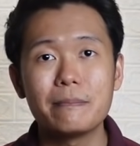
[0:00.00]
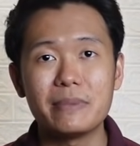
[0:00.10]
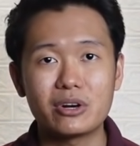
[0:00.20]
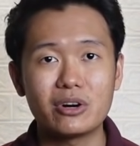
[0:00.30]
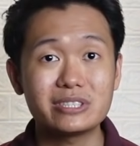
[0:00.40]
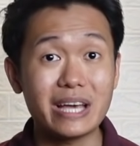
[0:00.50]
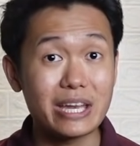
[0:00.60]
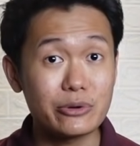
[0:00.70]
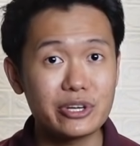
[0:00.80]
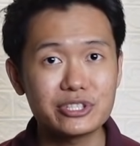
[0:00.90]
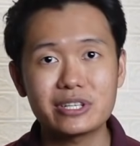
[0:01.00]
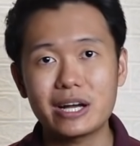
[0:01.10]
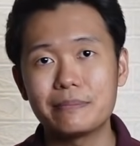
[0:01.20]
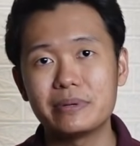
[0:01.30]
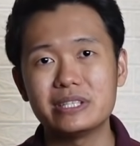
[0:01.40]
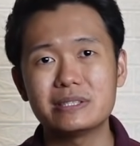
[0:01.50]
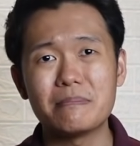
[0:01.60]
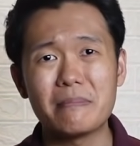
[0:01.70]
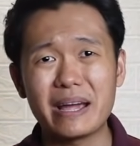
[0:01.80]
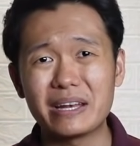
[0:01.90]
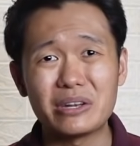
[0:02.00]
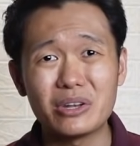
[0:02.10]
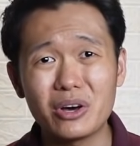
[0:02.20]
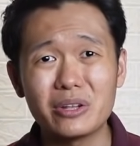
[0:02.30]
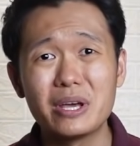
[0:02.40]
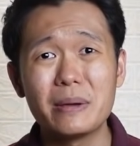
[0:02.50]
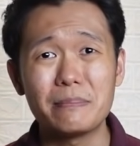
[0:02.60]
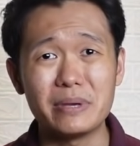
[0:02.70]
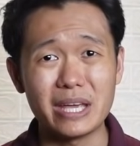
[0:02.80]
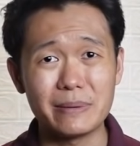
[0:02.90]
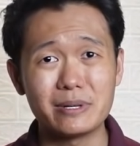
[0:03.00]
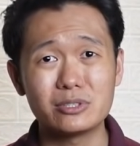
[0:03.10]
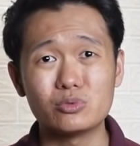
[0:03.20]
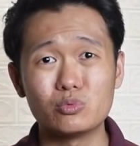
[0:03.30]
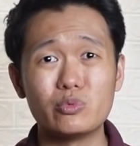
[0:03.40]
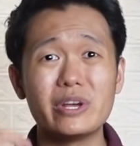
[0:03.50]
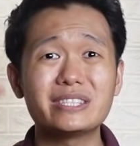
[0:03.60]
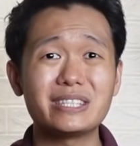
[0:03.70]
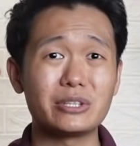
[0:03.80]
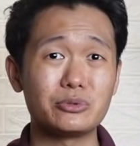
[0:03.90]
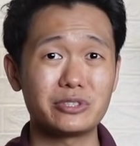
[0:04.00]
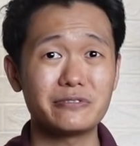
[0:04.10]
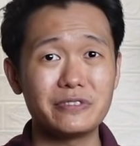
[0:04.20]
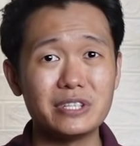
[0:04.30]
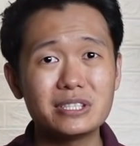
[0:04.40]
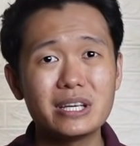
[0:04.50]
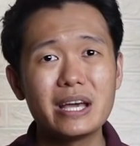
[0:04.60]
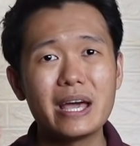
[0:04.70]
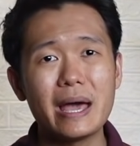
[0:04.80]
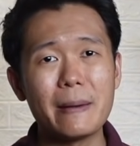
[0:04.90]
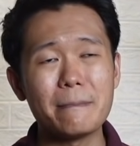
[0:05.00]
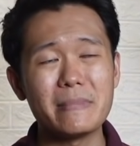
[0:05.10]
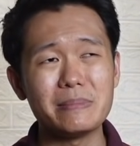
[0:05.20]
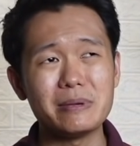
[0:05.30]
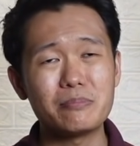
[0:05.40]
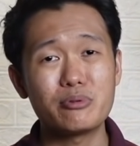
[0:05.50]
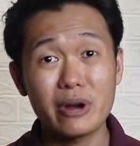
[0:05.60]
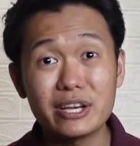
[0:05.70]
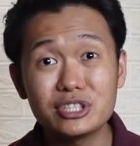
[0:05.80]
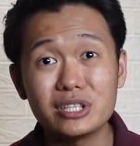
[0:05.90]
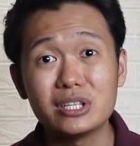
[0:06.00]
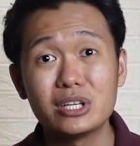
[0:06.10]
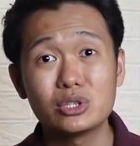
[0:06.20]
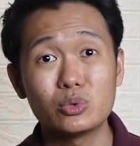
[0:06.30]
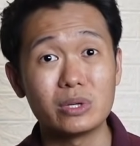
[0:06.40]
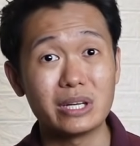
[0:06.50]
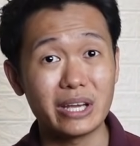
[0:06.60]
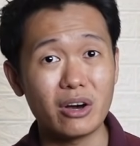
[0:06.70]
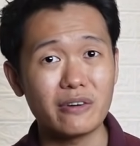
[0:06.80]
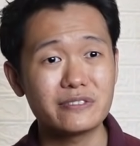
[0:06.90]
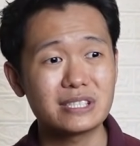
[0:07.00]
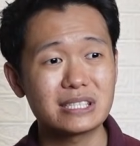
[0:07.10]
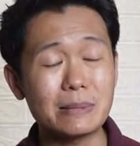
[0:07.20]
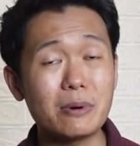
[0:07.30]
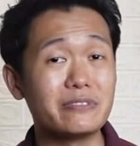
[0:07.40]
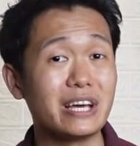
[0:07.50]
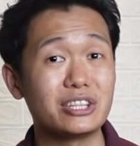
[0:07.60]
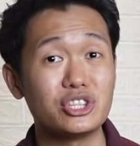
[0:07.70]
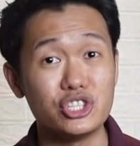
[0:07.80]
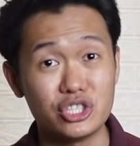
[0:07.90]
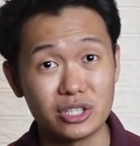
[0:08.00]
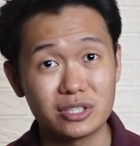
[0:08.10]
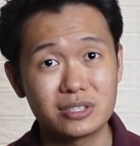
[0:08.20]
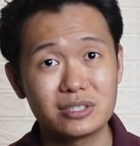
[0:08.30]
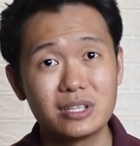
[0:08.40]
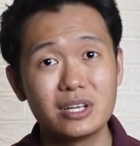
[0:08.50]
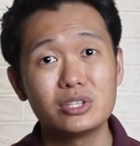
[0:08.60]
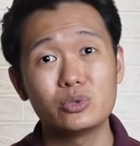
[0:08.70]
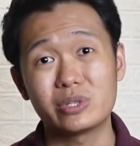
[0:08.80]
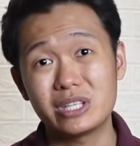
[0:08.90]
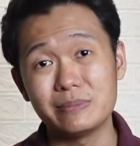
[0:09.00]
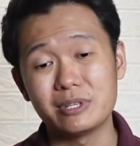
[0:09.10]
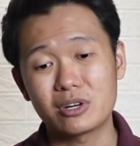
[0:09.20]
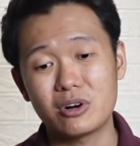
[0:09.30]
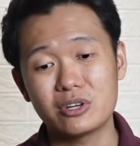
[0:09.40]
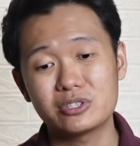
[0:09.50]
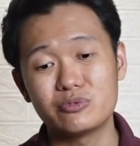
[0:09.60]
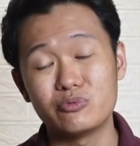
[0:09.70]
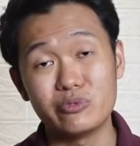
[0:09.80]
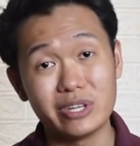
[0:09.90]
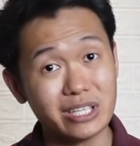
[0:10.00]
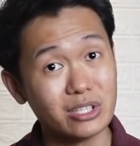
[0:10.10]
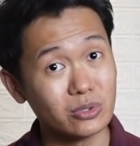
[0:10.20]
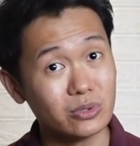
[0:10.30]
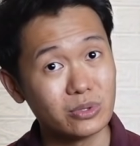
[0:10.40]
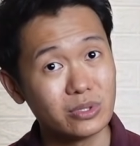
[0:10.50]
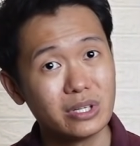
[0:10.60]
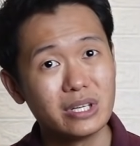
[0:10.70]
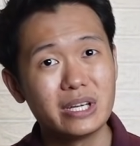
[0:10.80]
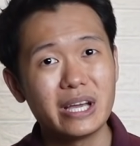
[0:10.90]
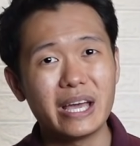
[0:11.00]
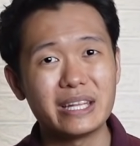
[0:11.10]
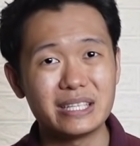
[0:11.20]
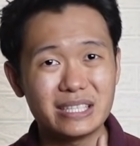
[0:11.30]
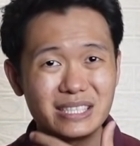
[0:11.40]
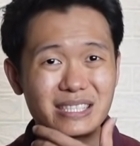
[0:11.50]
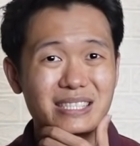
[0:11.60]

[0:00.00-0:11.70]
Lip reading: because education companies might not be able to raise their tuition fees and may be pressured to lay off some of their teachers to keep the costs really low. And this is